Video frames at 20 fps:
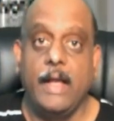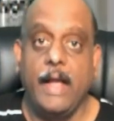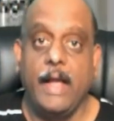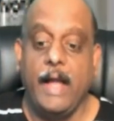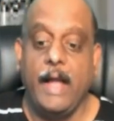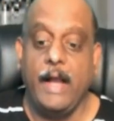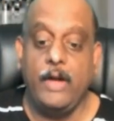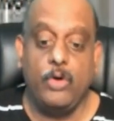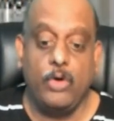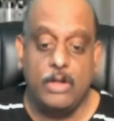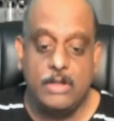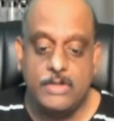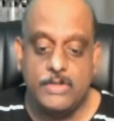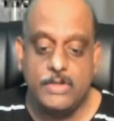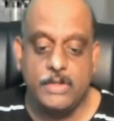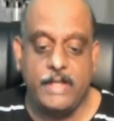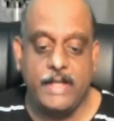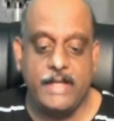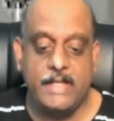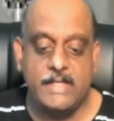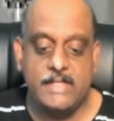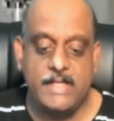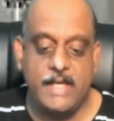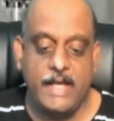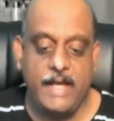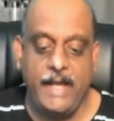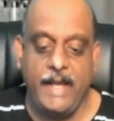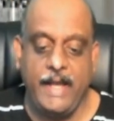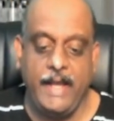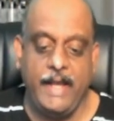And also there is
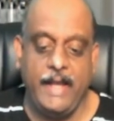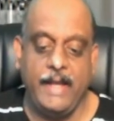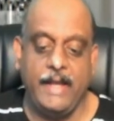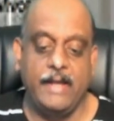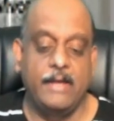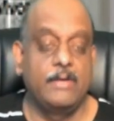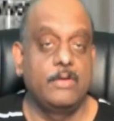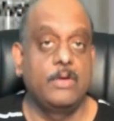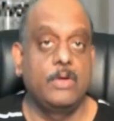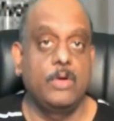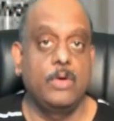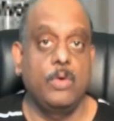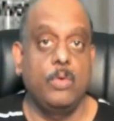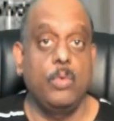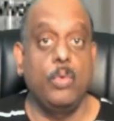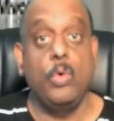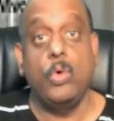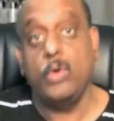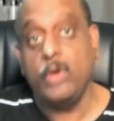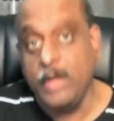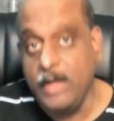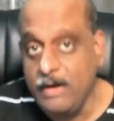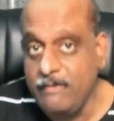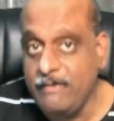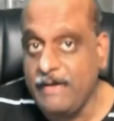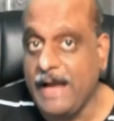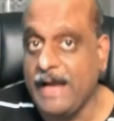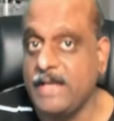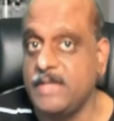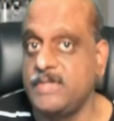a oral
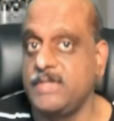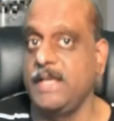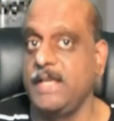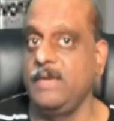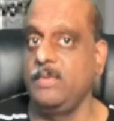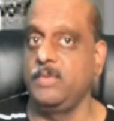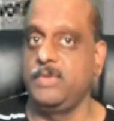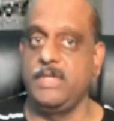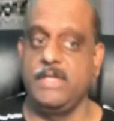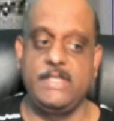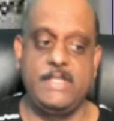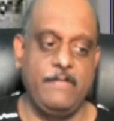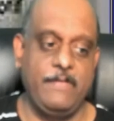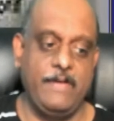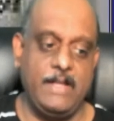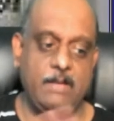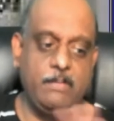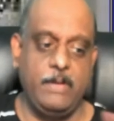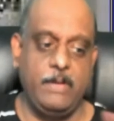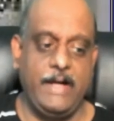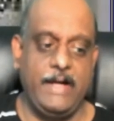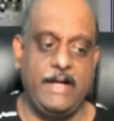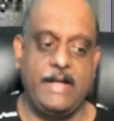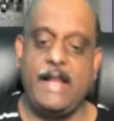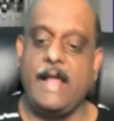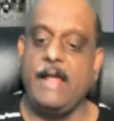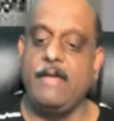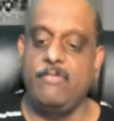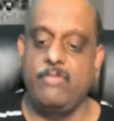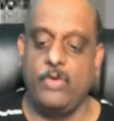vaccine which is available in
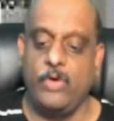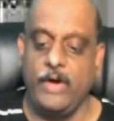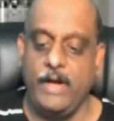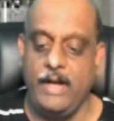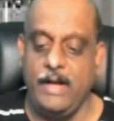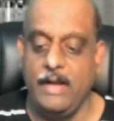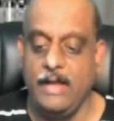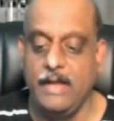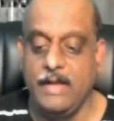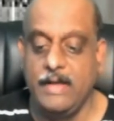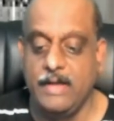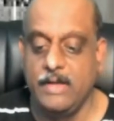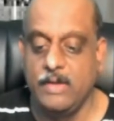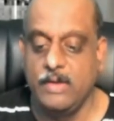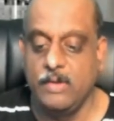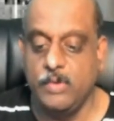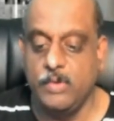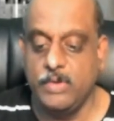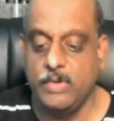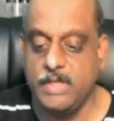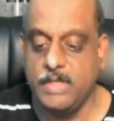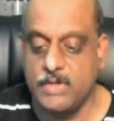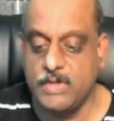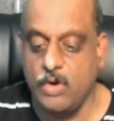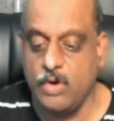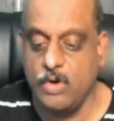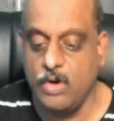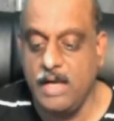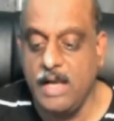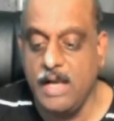typhoid, which is
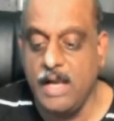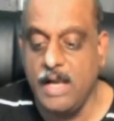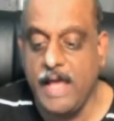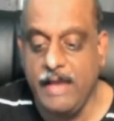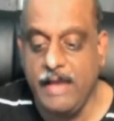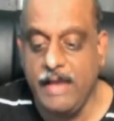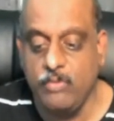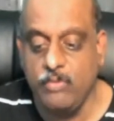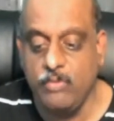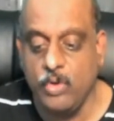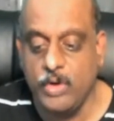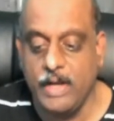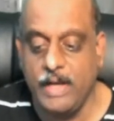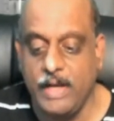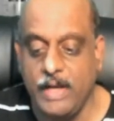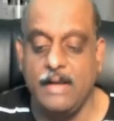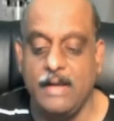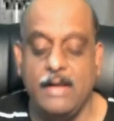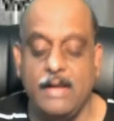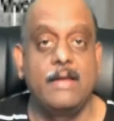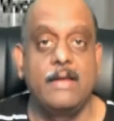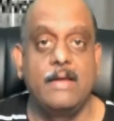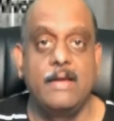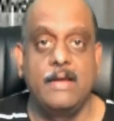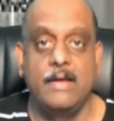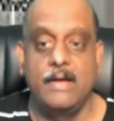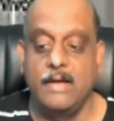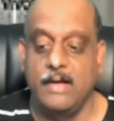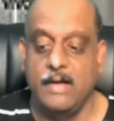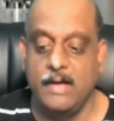called live oral.
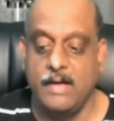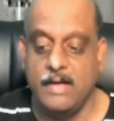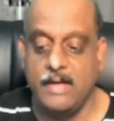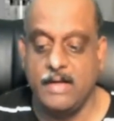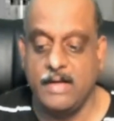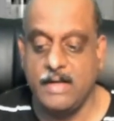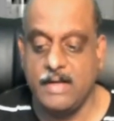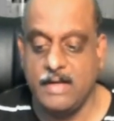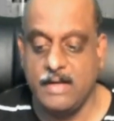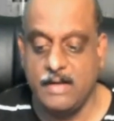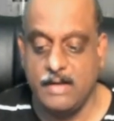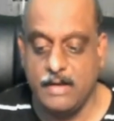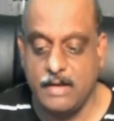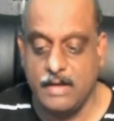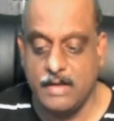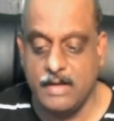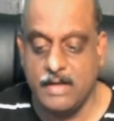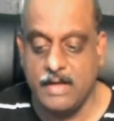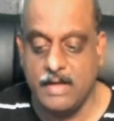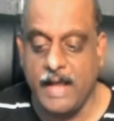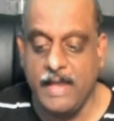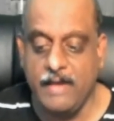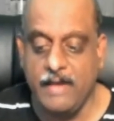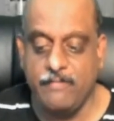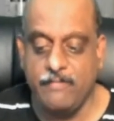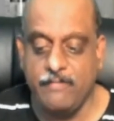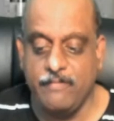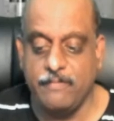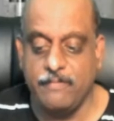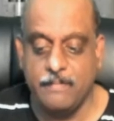
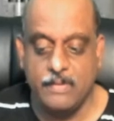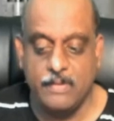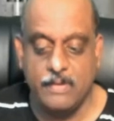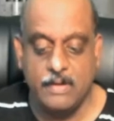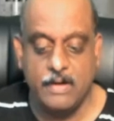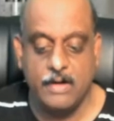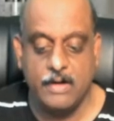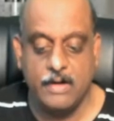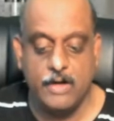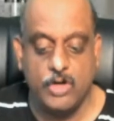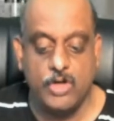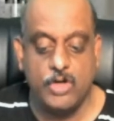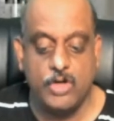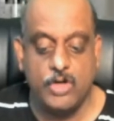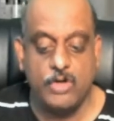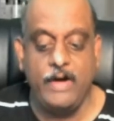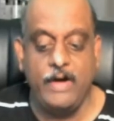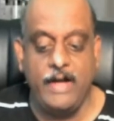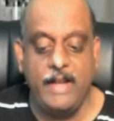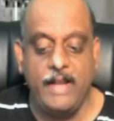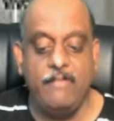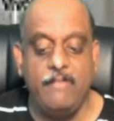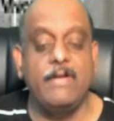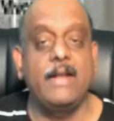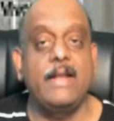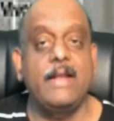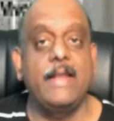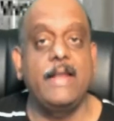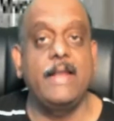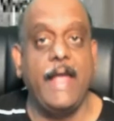Type
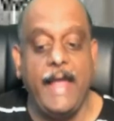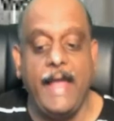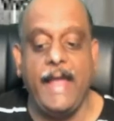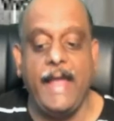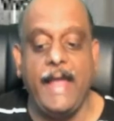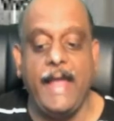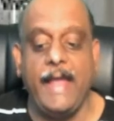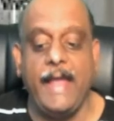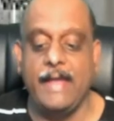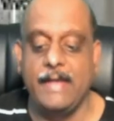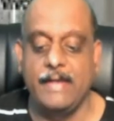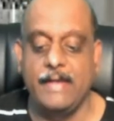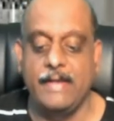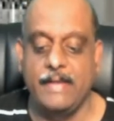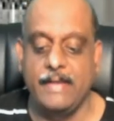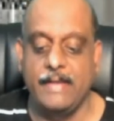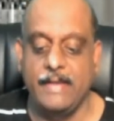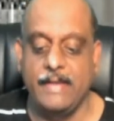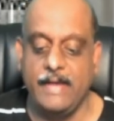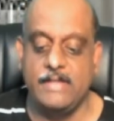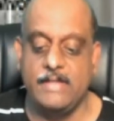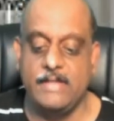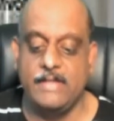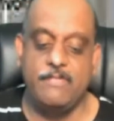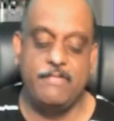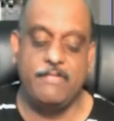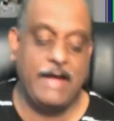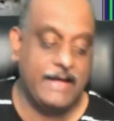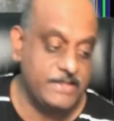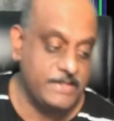21A is the
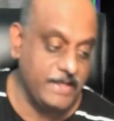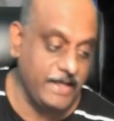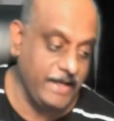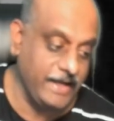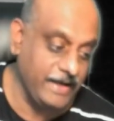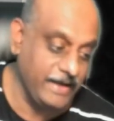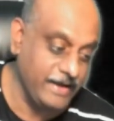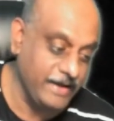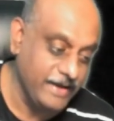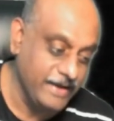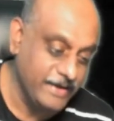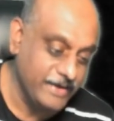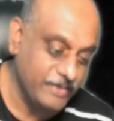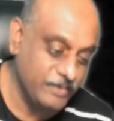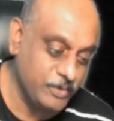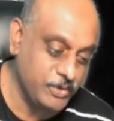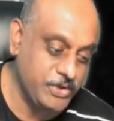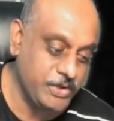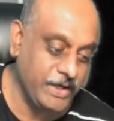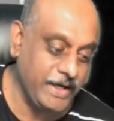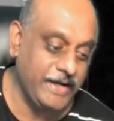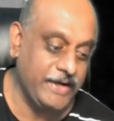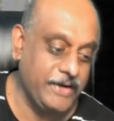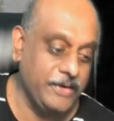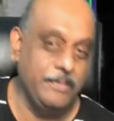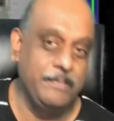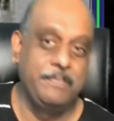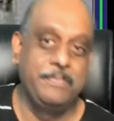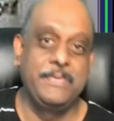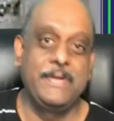vaccine which you need
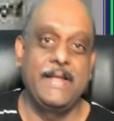to